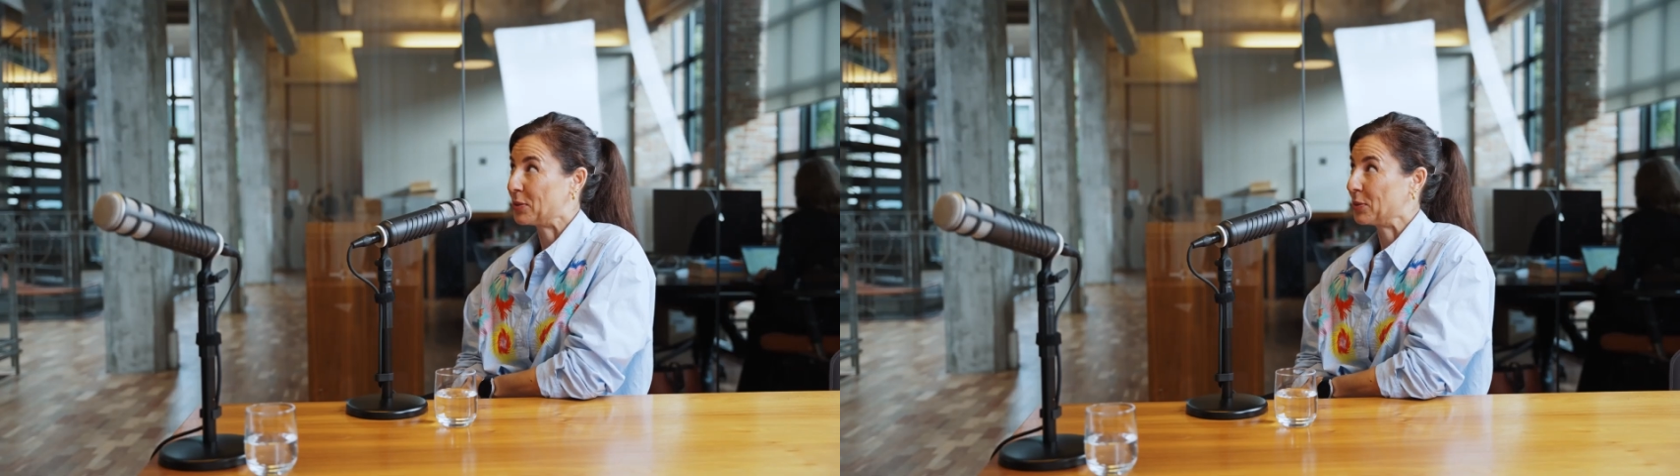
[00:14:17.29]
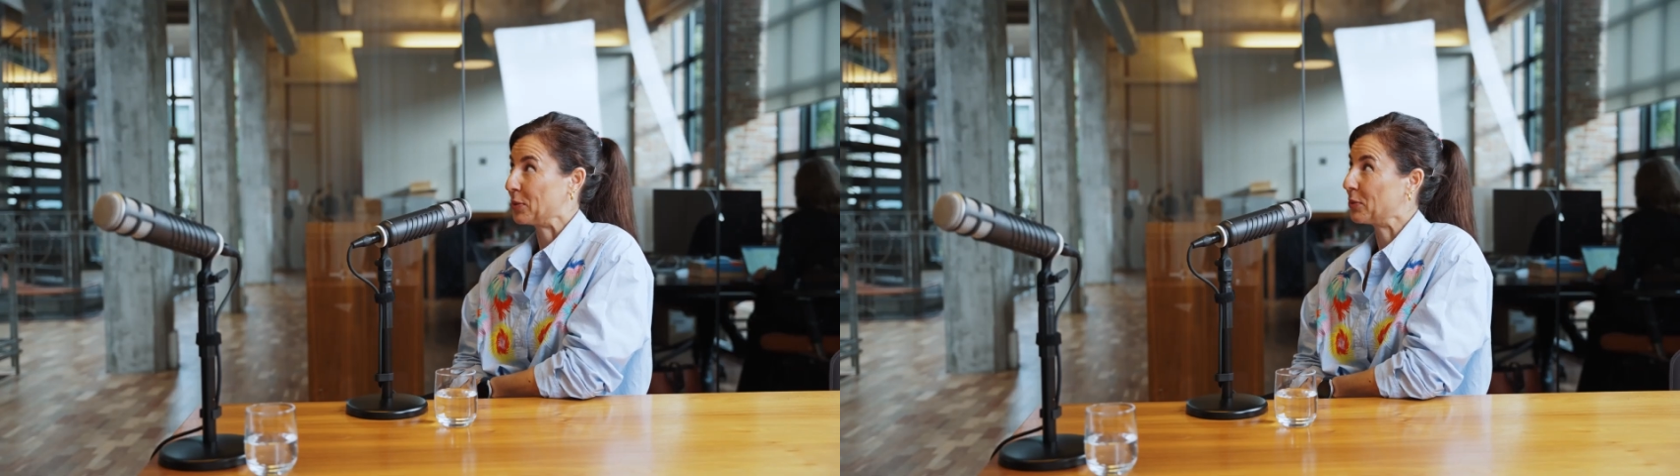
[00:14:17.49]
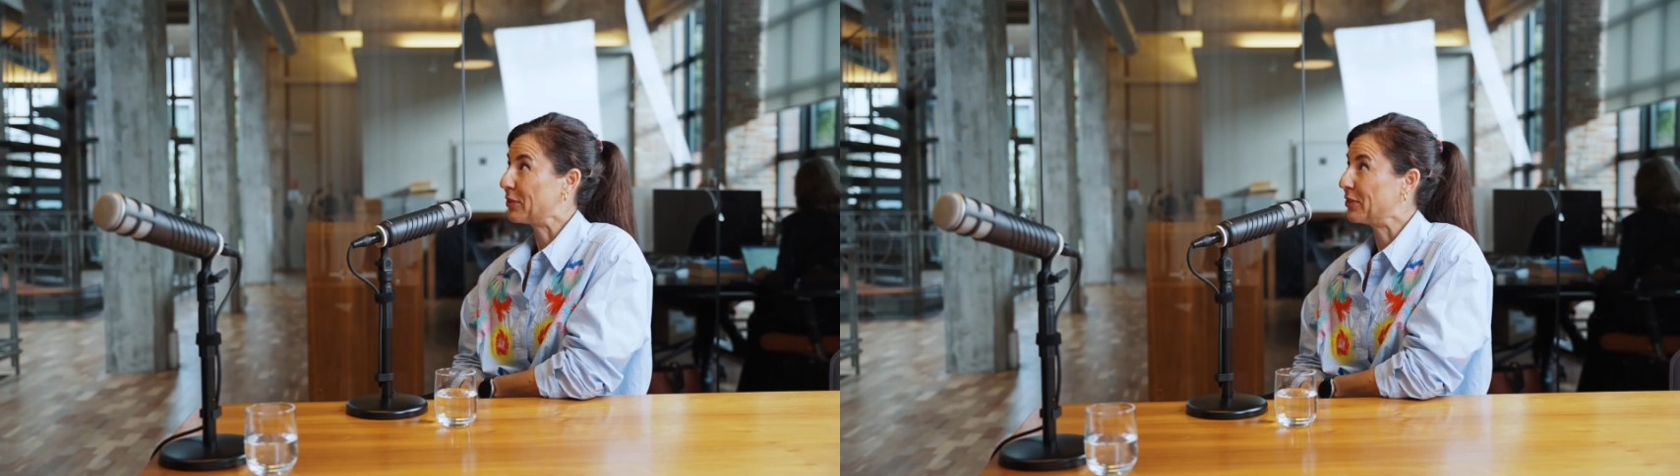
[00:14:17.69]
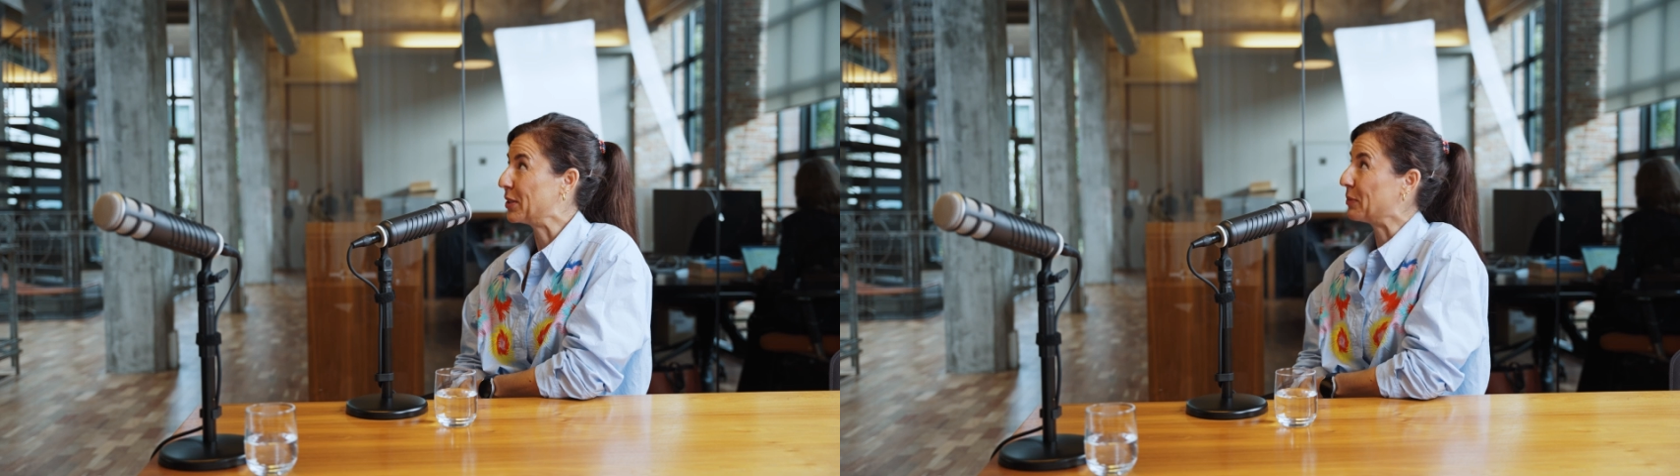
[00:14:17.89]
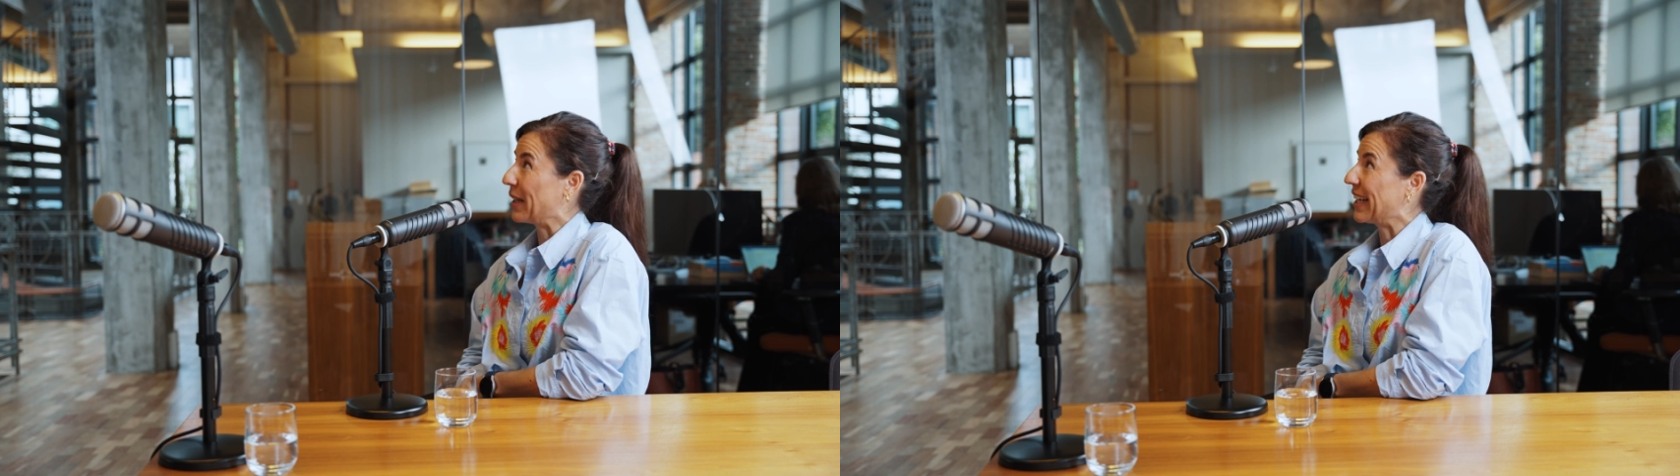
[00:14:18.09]
to
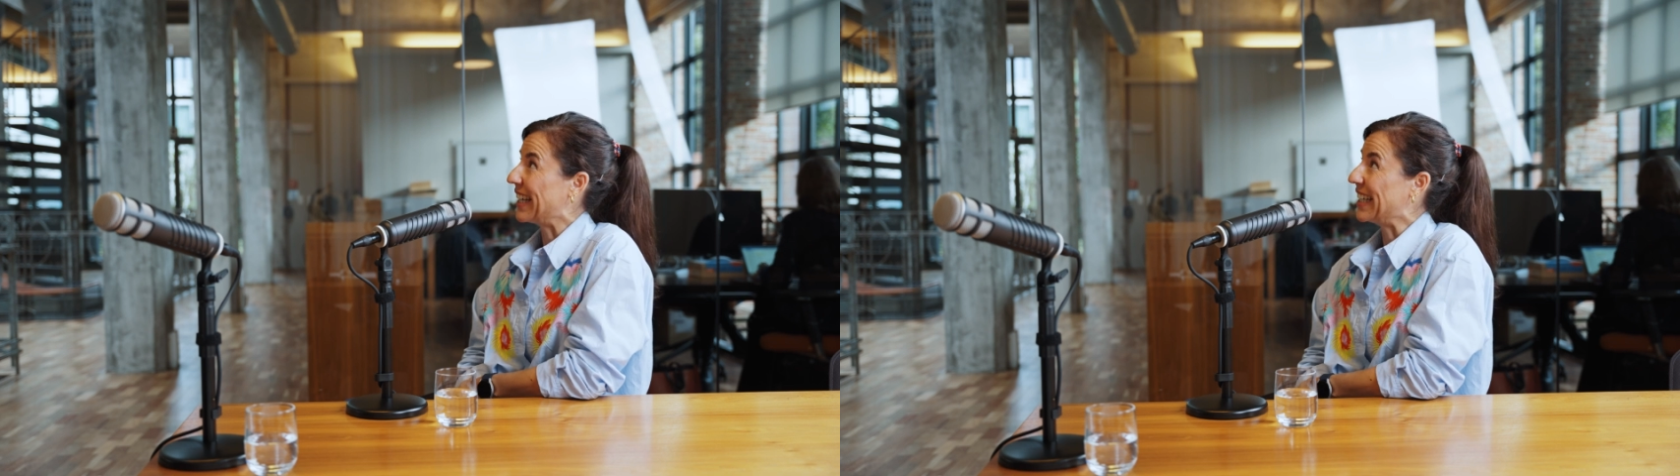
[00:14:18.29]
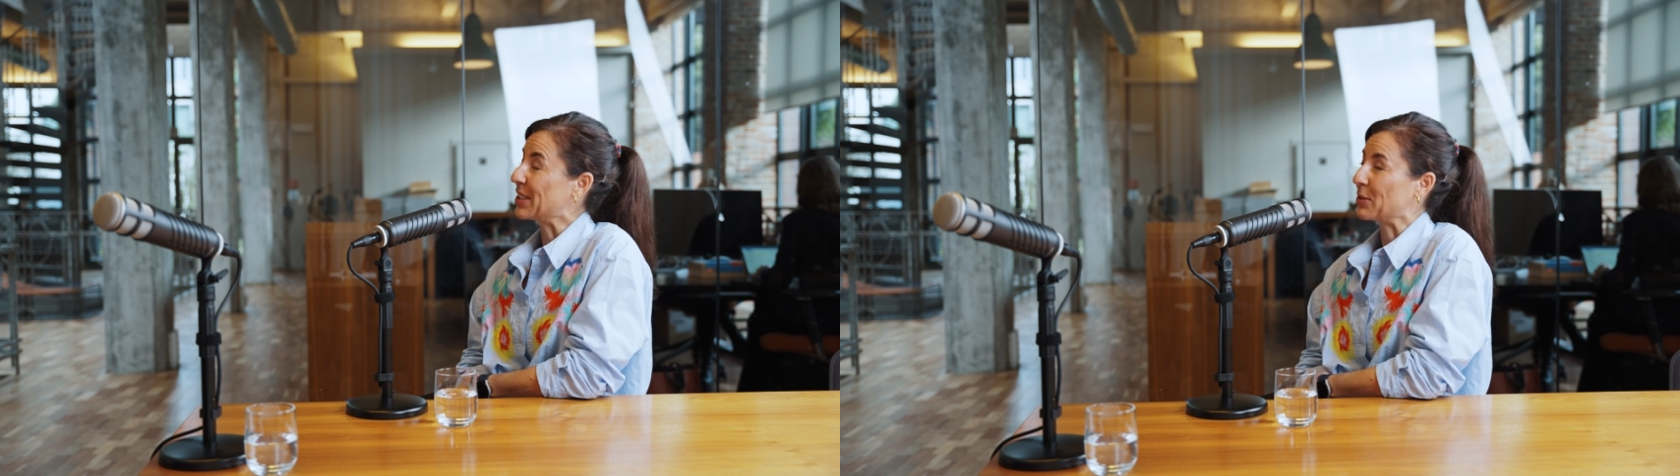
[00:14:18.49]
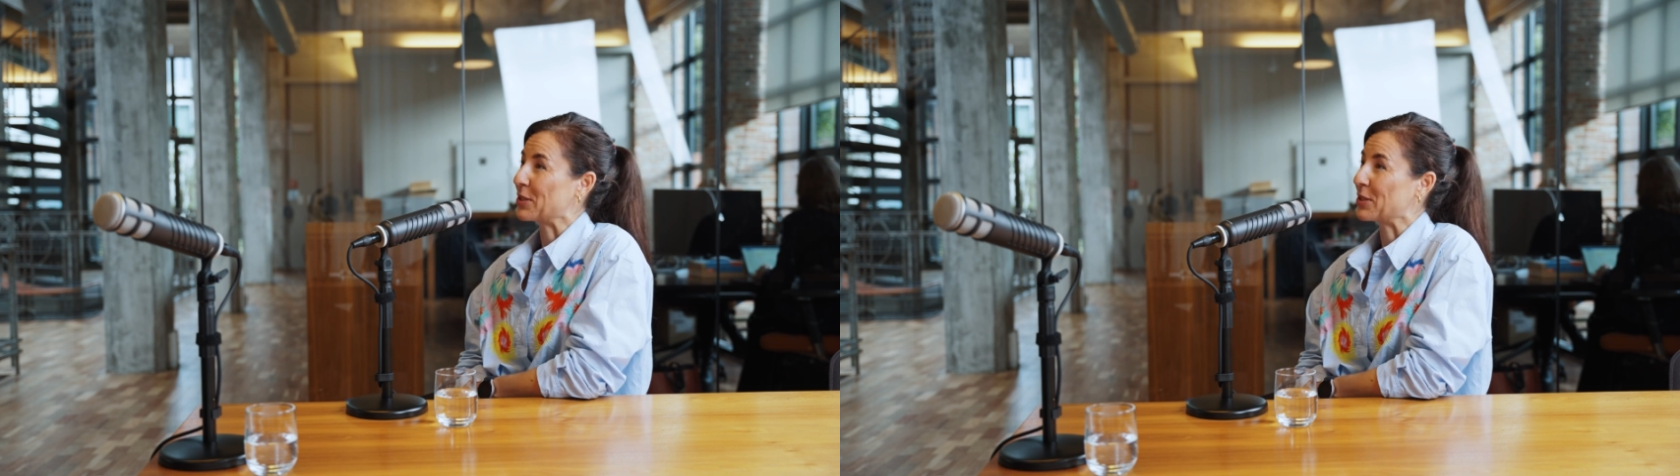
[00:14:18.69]
reveal my age.